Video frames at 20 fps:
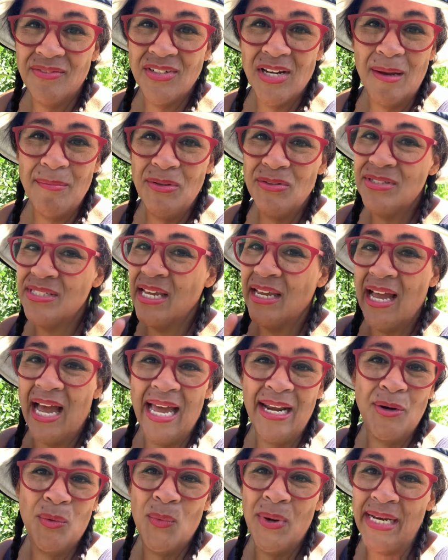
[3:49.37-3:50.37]
time you say, I
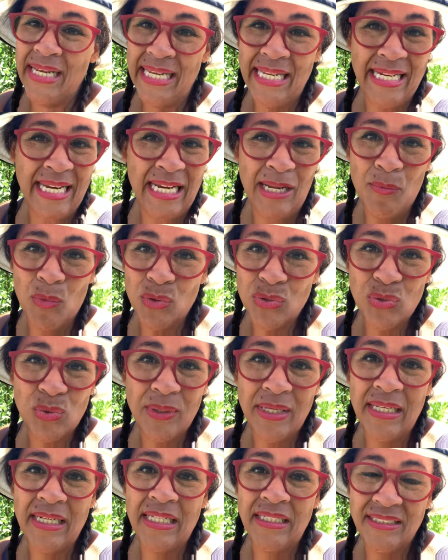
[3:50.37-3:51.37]
don't want to eat any more
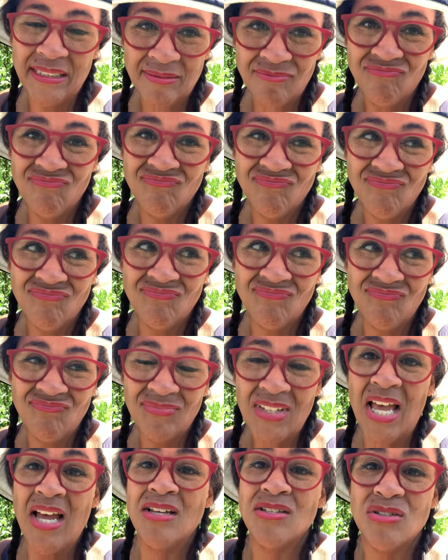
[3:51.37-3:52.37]
zucchinis.
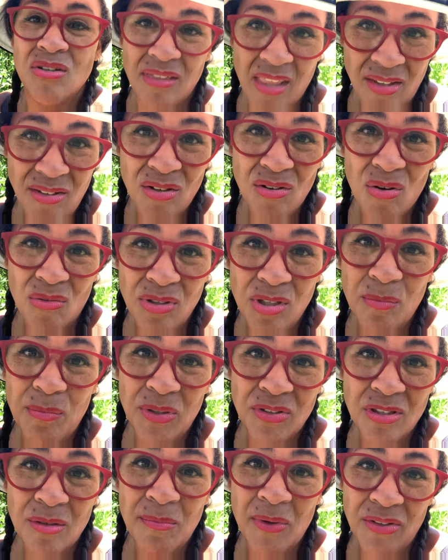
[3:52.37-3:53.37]
So then you go and you
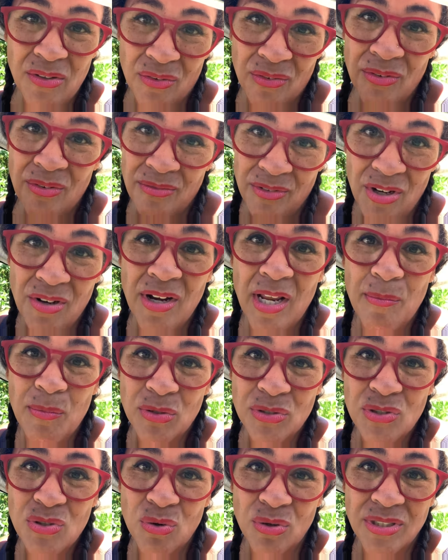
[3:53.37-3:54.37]
put them on your
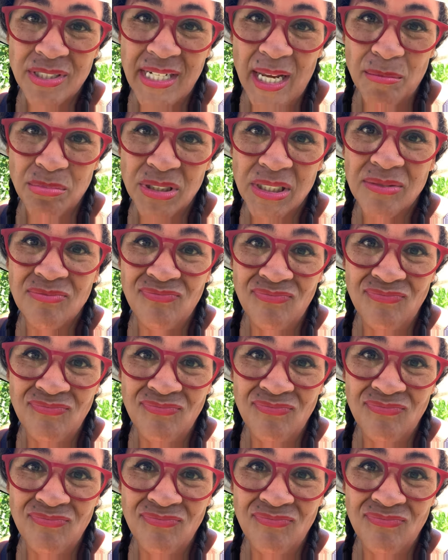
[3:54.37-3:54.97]
neighbor's doorsteps.